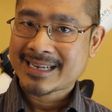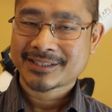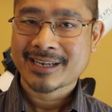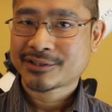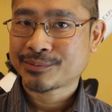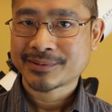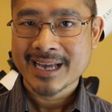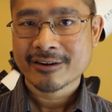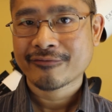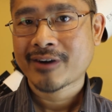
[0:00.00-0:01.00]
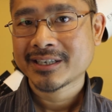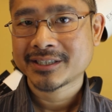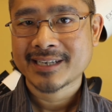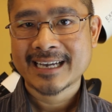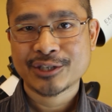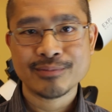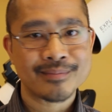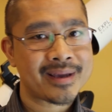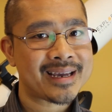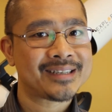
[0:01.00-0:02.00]
some sacrifices had to be
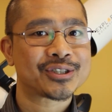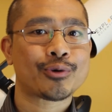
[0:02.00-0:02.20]
made,